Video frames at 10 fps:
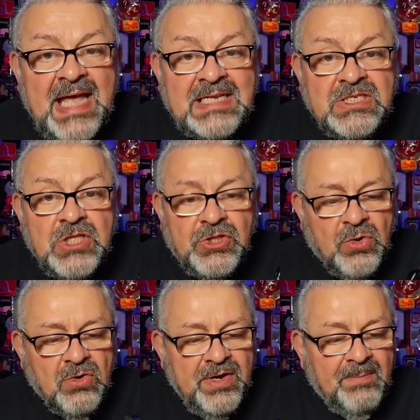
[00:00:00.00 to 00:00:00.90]
That's the
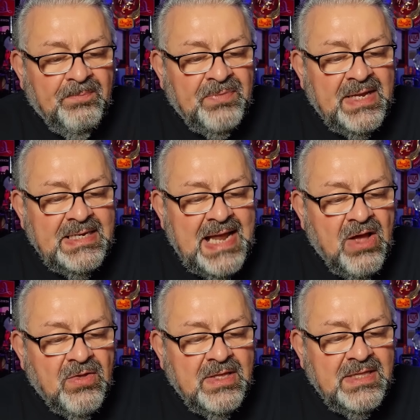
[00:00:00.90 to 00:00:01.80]
thorium.
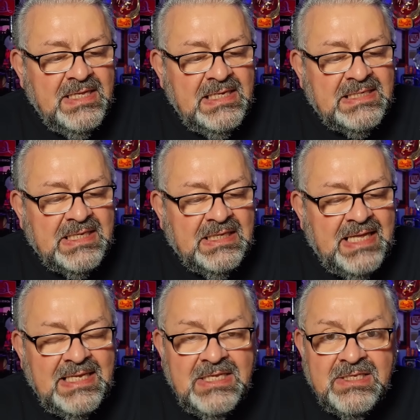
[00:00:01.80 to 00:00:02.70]
Now, these
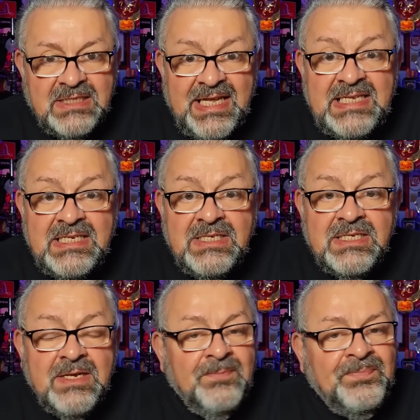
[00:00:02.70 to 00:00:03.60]
lens
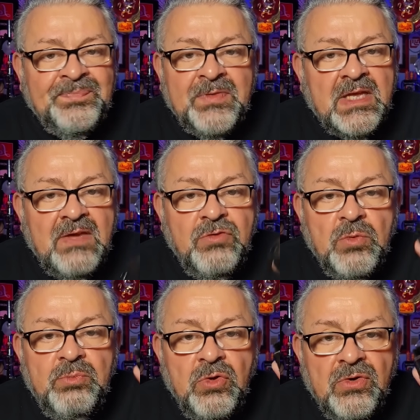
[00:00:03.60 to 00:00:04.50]
lenses give
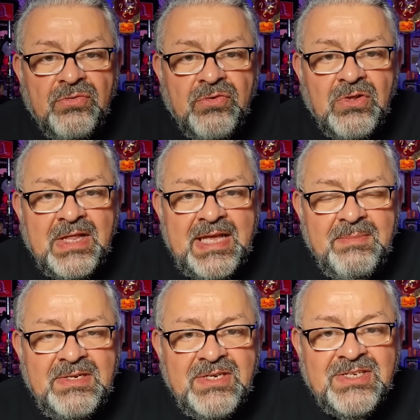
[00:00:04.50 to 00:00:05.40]
you beautiful
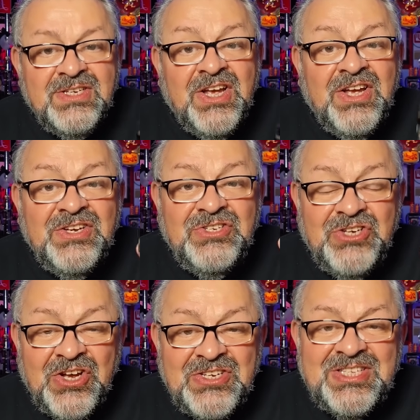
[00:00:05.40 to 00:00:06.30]
images.
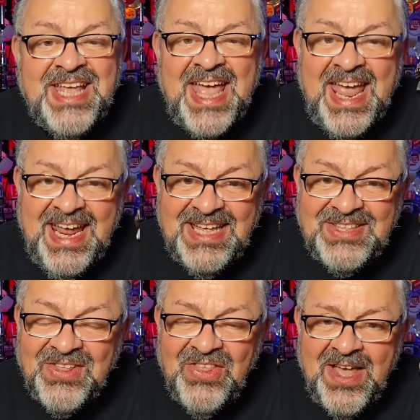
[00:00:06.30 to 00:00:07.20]
Just
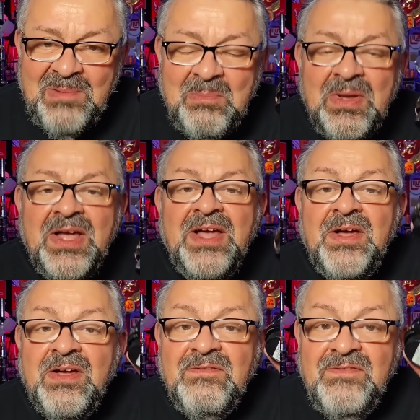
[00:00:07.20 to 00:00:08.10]
handle them
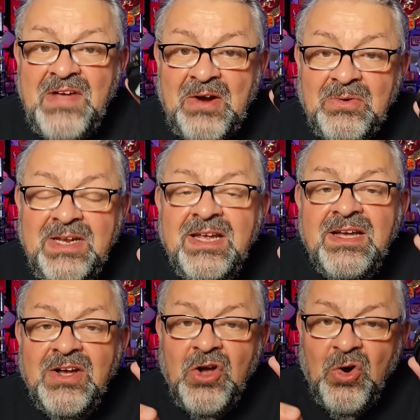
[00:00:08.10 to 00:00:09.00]
very
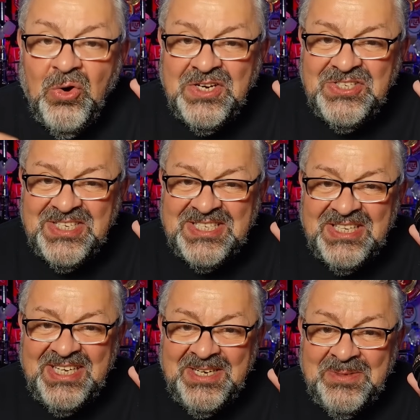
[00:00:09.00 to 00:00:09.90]

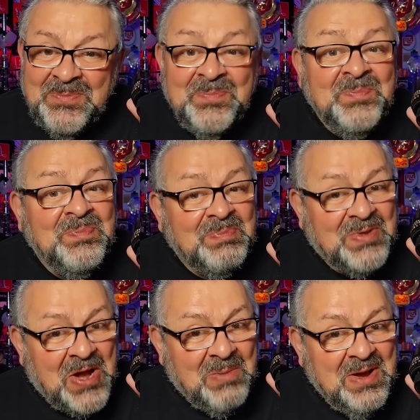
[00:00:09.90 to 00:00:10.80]
cautiously.
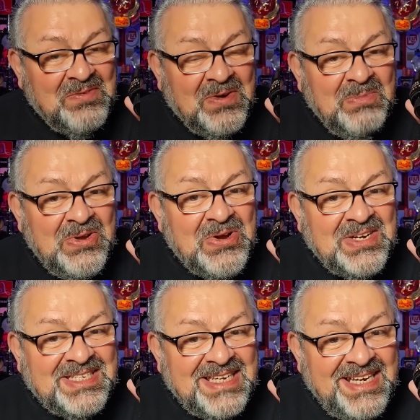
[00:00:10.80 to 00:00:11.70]
Carmine from New
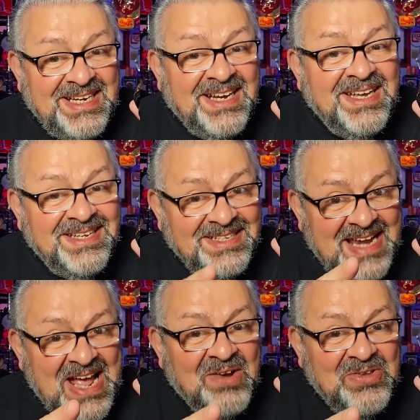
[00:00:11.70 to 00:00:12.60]
York saying,
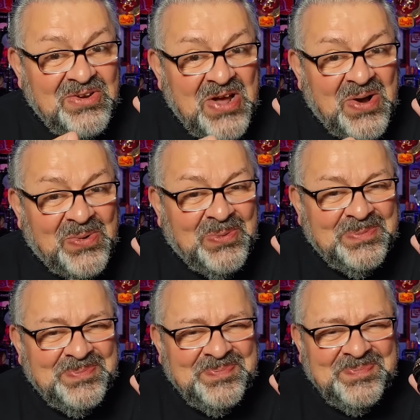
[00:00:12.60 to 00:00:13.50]
now you know.